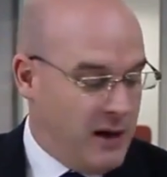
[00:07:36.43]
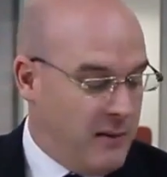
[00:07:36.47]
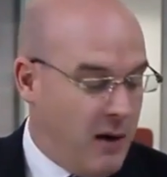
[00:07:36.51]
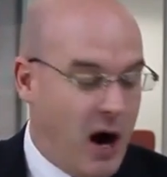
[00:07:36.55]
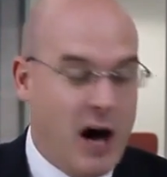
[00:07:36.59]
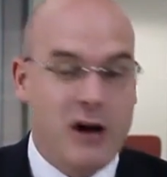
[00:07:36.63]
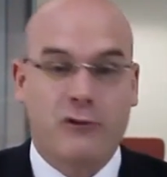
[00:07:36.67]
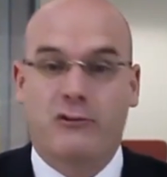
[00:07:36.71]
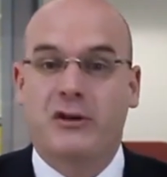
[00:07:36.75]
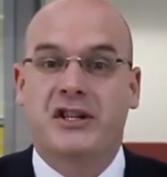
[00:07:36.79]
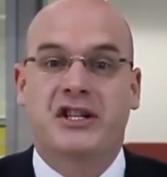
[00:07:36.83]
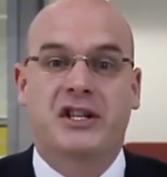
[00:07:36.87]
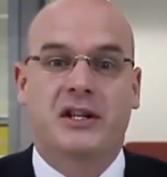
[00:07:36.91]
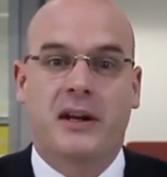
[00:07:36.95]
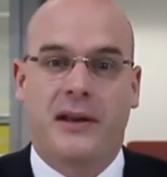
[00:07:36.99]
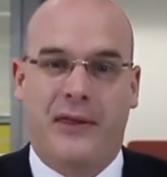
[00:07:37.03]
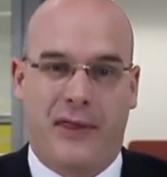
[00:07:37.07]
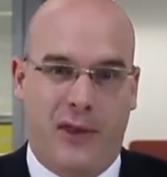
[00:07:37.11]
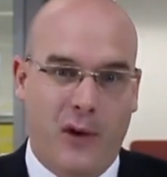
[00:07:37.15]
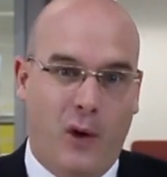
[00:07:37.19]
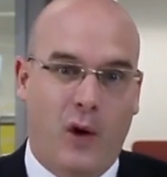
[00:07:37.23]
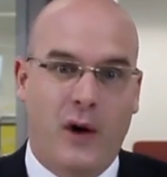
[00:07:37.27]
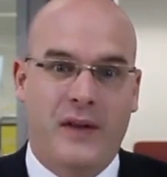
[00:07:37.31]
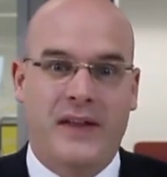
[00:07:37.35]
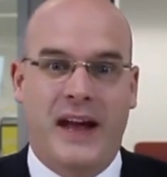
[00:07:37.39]
I originally
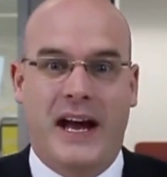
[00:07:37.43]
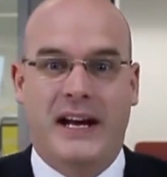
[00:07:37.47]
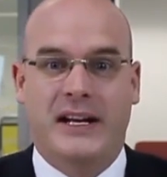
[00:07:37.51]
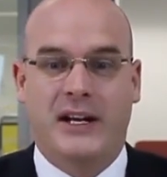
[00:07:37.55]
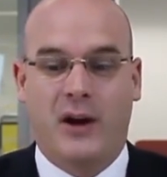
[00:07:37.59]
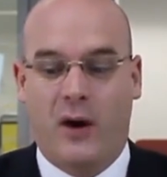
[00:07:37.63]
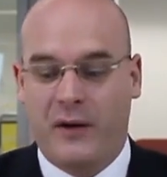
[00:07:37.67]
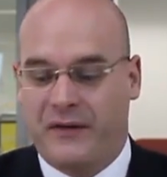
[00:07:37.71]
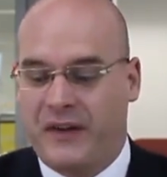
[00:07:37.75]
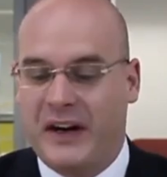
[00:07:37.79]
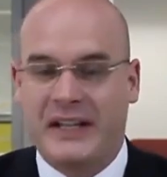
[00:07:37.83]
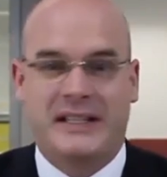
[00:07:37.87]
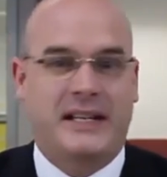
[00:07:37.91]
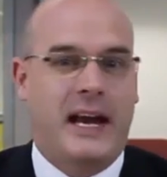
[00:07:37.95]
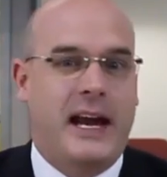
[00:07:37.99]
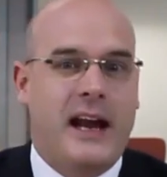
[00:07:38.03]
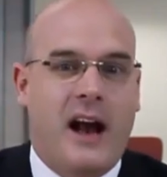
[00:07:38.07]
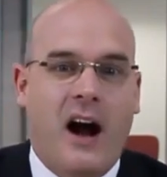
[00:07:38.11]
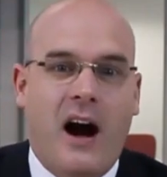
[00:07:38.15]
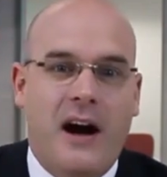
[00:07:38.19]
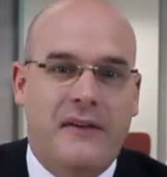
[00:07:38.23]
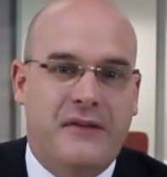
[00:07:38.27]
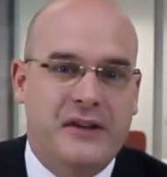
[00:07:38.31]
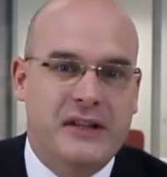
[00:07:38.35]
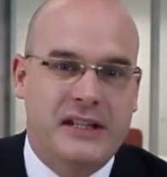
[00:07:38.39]
thought that, you know, if I take
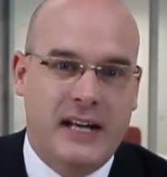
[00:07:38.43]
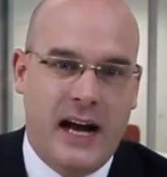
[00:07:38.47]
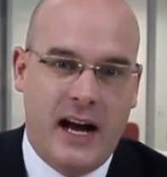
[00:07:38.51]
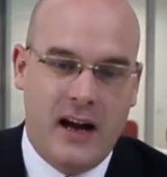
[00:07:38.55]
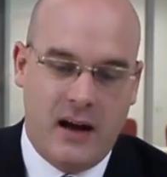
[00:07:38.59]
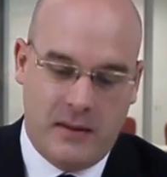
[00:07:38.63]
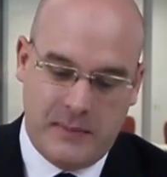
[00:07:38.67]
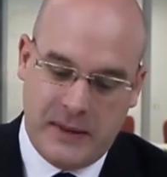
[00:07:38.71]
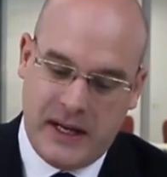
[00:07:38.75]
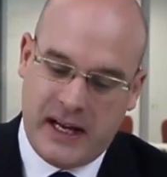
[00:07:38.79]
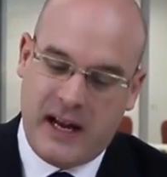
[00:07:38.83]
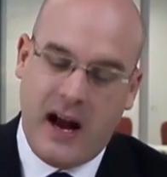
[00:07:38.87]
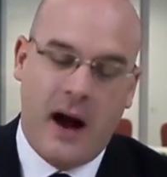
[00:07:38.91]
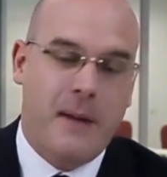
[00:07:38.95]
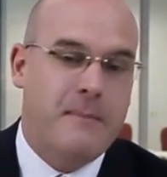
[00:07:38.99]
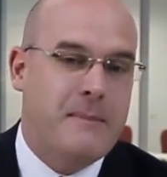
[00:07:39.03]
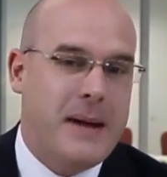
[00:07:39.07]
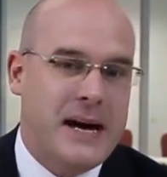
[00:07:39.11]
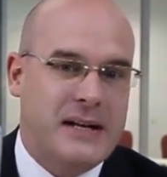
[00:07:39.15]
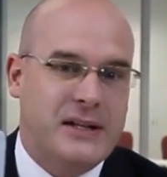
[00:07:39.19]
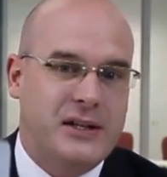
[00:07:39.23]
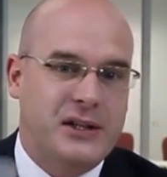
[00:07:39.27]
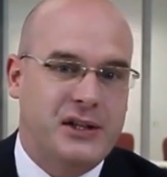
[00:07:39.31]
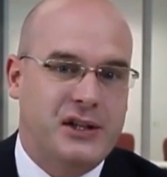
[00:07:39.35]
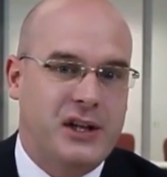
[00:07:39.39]
half a day, I'm going to come
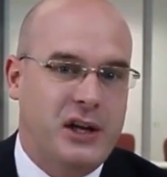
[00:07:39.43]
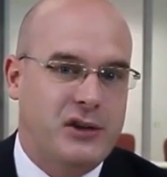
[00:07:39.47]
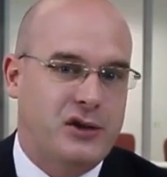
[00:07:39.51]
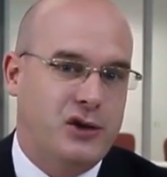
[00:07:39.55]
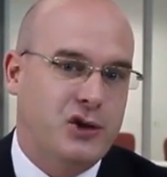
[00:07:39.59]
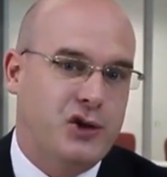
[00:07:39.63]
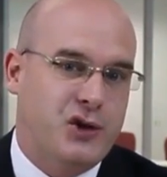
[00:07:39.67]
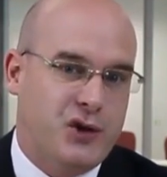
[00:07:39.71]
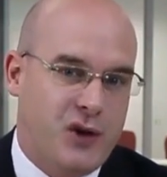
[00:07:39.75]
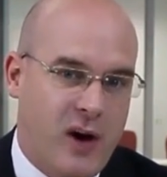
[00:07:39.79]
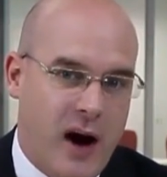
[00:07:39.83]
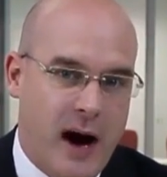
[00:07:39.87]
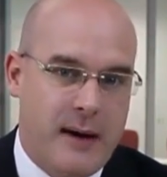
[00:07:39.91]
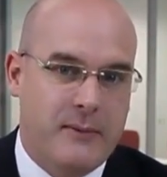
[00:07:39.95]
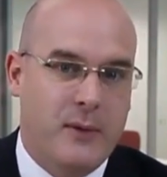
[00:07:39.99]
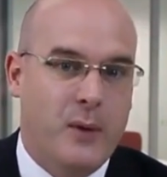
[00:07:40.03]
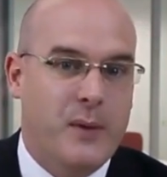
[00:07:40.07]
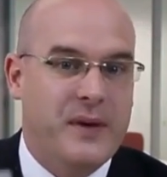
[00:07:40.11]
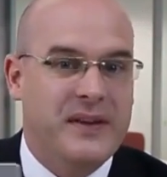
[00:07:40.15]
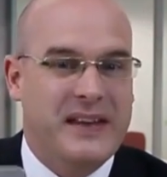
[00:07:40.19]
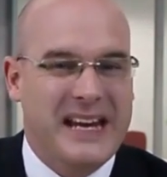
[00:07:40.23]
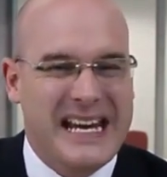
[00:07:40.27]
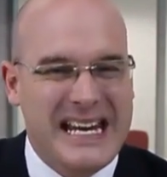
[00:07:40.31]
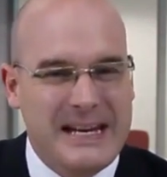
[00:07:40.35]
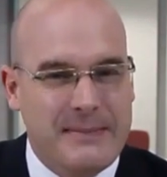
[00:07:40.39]
back to such a drama
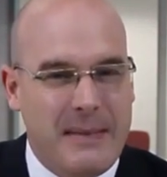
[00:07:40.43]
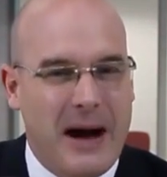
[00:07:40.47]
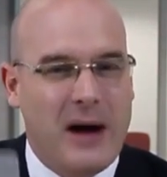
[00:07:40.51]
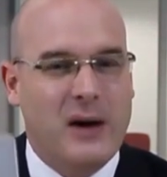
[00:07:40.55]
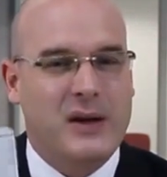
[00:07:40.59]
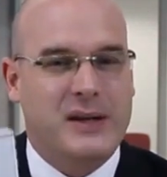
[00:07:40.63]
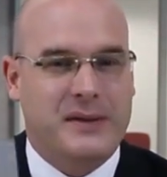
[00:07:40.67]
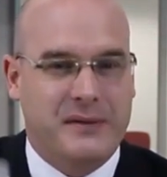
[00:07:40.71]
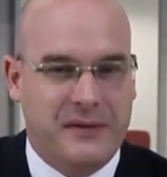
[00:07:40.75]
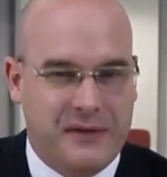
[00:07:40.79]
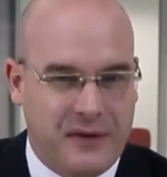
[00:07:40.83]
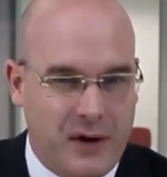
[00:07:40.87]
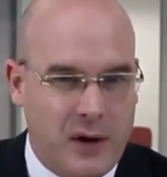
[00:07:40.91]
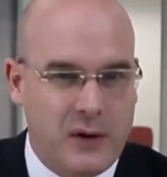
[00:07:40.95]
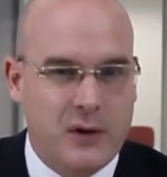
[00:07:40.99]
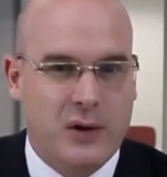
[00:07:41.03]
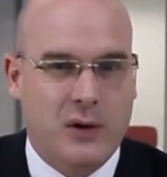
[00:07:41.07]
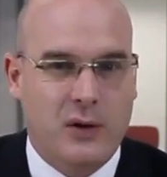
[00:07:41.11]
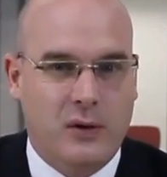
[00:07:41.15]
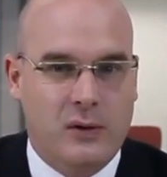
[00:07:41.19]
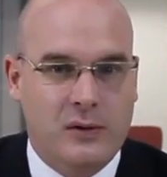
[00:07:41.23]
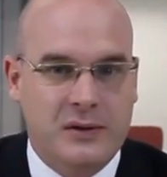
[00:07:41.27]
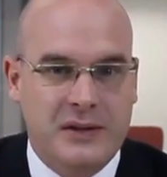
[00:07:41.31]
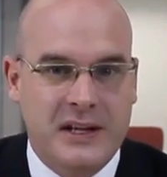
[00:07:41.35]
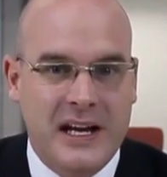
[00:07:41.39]
with emails and phone
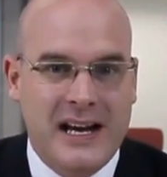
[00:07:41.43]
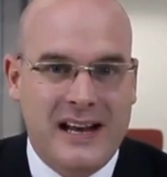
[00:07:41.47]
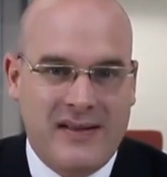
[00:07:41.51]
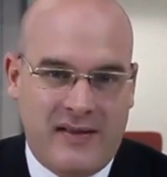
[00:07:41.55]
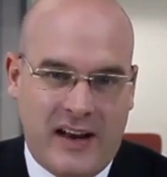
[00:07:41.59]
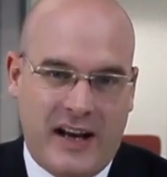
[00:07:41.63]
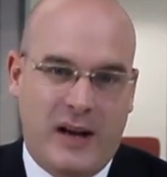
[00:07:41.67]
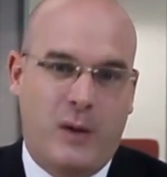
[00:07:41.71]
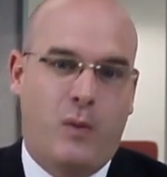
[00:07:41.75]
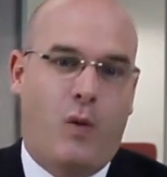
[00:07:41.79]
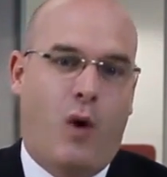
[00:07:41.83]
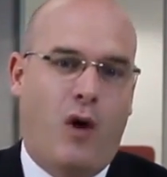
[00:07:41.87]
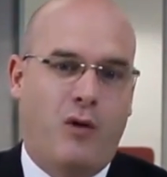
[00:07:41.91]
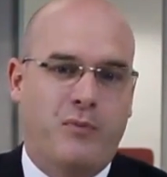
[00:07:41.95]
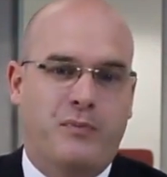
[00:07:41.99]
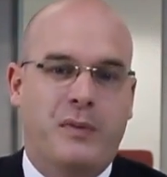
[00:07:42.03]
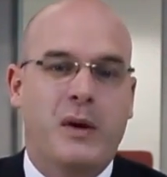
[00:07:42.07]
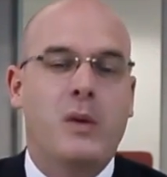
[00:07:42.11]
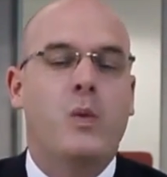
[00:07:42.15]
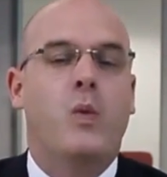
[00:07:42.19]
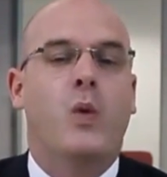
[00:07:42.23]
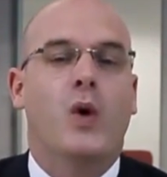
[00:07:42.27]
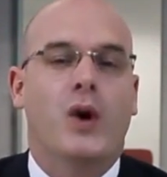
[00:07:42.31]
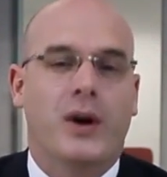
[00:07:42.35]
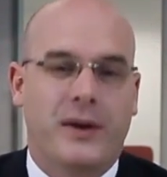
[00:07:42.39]
calls that it won't be
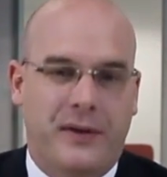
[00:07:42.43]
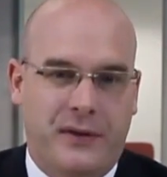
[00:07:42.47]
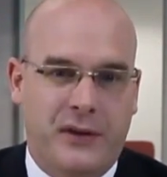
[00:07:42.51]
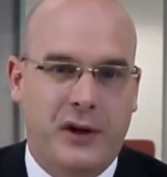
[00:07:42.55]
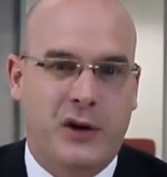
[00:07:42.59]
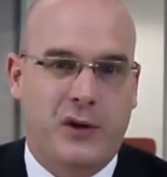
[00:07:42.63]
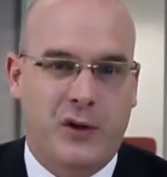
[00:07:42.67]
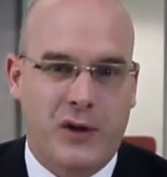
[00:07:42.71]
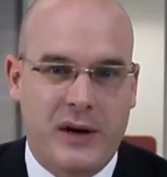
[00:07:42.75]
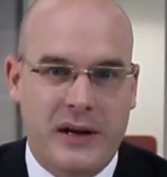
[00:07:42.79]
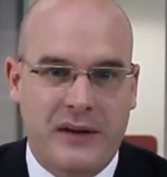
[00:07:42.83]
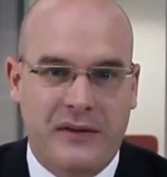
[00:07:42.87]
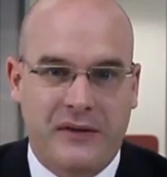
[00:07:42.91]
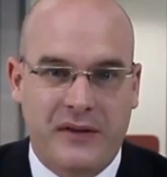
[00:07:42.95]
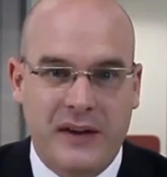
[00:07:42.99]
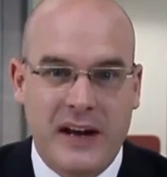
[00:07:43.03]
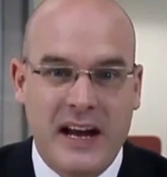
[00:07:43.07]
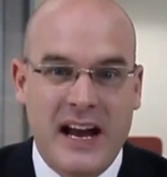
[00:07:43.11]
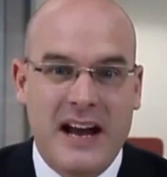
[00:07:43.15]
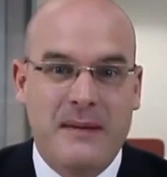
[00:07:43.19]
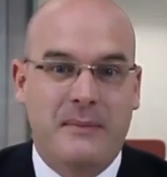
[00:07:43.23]
worth the grief.